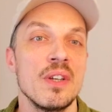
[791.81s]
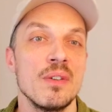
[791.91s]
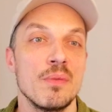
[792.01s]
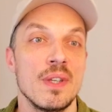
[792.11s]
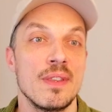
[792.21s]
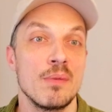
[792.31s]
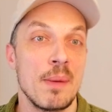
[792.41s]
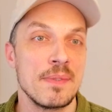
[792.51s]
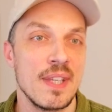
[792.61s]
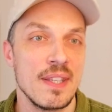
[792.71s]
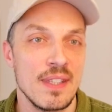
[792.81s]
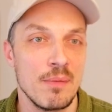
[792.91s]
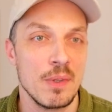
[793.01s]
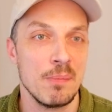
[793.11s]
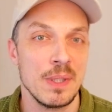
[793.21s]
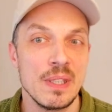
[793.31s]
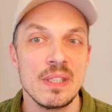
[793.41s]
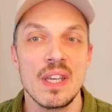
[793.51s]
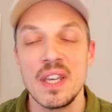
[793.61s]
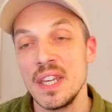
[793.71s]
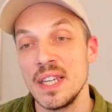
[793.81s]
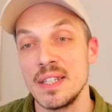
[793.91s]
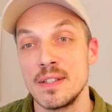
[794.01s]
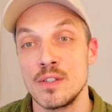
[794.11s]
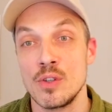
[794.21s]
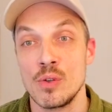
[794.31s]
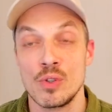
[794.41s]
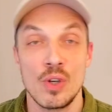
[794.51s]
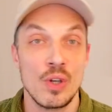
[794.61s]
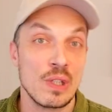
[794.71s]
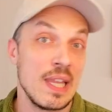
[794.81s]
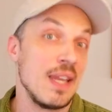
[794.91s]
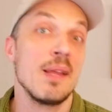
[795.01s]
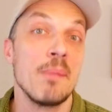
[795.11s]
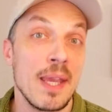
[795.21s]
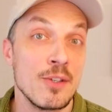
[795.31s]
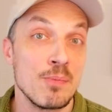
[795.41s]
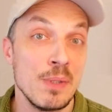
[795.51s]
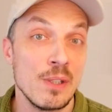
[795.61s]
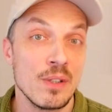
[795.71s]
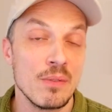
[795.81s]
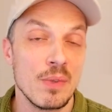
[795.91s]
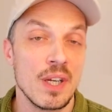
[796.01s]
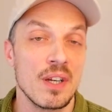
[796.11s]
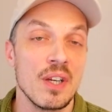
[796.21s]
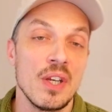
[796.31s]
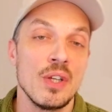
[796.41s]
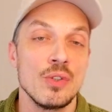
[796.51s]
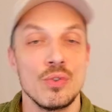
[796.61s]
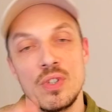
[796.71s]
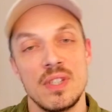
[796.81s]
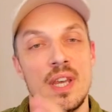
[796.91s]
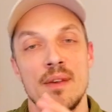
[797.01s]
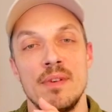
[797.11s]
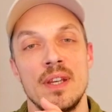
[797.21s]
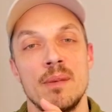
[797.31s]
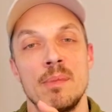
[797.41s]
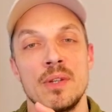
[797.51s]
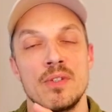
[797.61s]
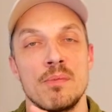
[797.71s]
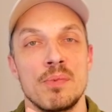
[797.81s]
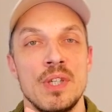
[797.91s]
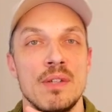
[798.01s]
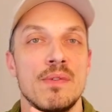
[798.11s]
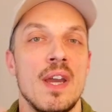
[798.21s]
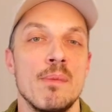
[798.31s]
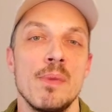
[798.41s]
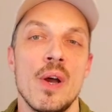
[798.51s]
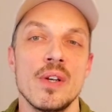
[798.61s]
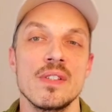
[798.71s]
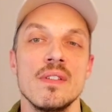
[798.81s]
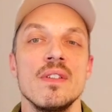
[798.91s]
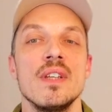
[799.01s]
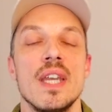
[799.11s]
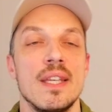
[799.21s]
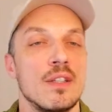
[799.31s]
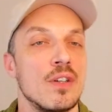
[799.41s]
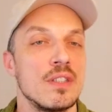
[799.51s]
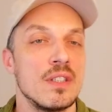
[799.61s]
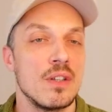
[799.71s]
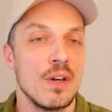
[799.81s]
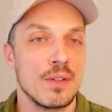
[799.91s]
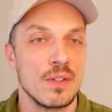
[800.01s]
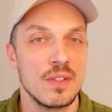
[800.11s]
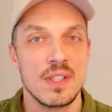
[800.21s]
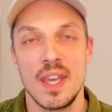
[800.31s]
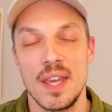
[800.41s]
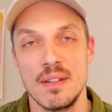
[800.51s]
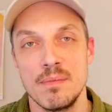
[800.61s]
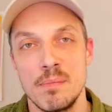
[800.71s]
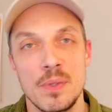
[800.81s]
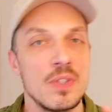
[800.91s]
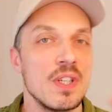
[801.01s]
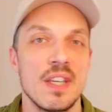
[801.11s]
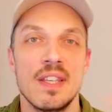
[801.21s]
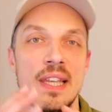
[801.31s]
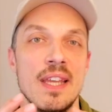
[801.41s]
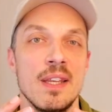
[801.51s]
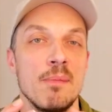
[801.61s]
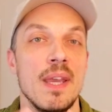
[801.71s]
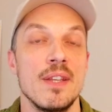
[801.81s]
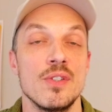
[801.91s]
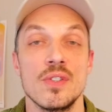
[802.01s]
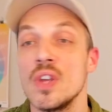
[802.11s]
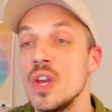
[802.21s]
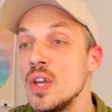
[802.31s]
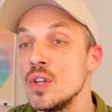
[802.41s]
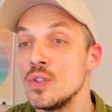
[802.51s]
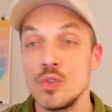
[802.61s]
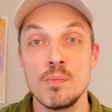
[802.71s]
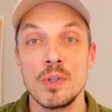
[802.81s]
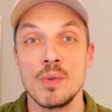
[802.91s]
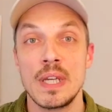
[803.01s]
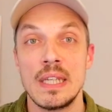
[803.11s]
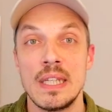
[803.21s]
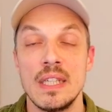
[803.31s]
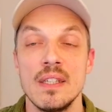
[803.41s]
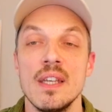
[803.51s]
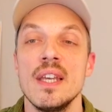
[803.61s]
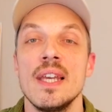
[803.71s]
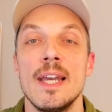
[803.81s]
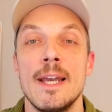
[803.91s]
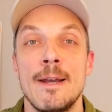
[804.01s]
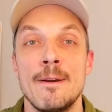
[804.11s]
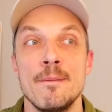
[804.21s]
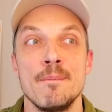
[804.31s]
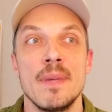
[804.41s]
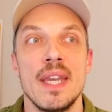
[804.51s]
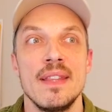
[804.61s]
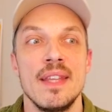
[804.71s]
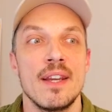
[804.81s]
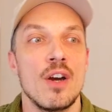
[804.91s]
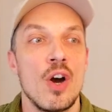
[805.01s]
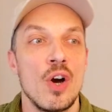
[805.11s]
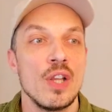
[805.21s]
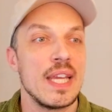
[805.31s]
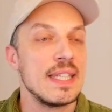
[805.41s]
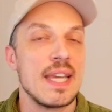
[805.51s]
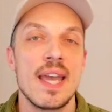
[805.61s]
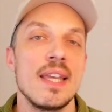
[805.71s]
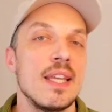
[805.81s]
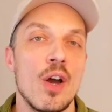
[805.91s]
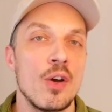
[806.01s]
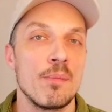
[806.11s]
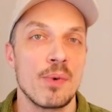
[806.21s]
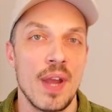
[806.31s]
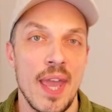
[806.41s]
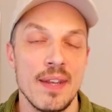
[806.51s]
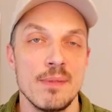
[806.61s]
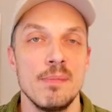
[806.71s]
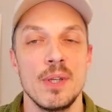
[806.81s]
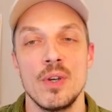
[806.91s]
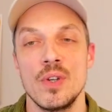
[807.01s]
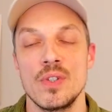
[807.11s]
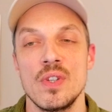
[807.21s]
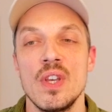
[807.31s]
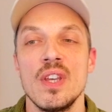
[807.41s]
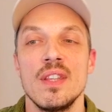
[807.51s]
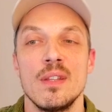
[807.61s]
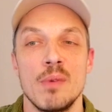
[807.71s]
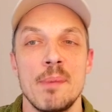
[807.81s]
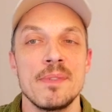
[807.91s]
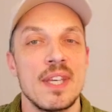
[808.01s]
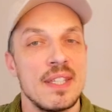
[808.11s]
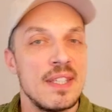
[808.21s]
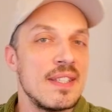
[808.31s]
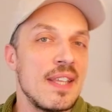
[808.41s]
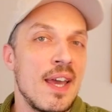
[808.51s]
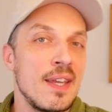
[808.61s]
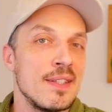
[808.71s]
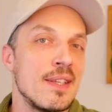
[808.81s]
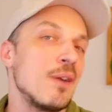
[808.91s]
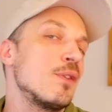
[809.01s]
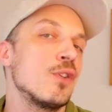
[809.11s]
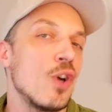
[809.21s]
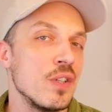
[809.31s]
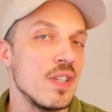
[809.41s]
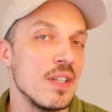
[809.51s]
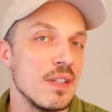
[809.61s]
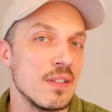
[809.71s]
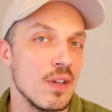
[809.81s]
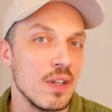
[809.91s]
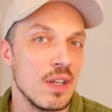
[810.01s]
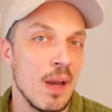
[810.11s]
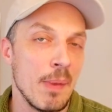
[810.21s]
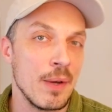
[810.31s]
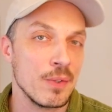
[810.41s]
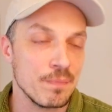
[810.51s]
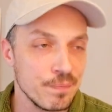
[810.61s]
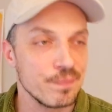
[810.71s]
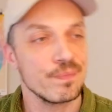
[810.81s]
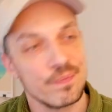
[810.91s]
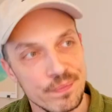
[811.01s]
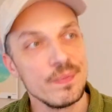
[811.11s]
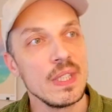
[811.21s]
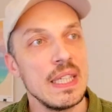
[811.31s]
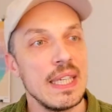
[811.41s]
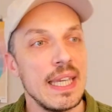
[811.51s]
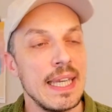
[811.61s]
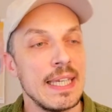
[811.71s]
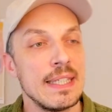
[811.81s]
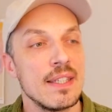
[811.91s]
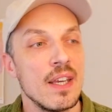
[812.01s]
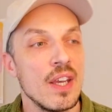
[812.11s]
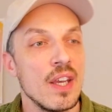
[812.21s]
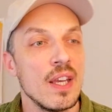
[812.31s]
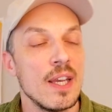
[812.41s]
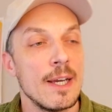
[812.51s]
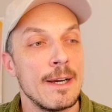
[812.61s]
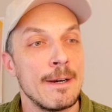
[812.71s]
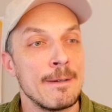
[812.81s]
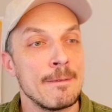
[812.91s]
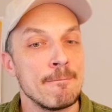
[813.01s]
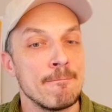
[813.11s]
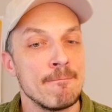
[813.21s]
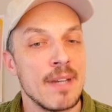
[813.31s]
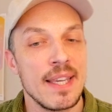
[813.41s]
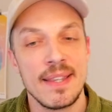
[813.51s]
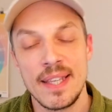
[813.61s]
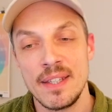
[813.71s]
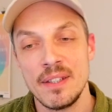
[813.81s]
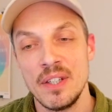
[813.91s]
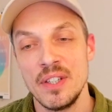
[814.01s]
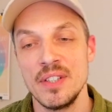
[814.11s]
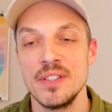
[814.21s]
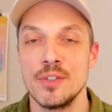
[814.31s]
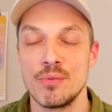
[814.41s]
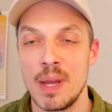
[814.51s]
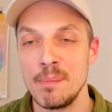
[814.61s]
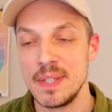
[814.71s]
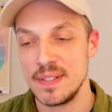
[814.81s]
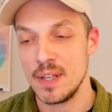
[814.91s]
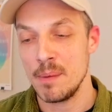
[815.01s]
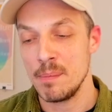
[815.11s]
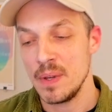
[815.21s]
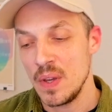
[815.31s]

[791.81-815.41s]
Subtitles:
with the websites that we build is a so-called landing page builder, where you just have like a bunch of predefined blocks, and content authors can put together landing pages super quickly, and they're all entirely on brand because the website decides how the content is going to come out. And I think to wrap this up,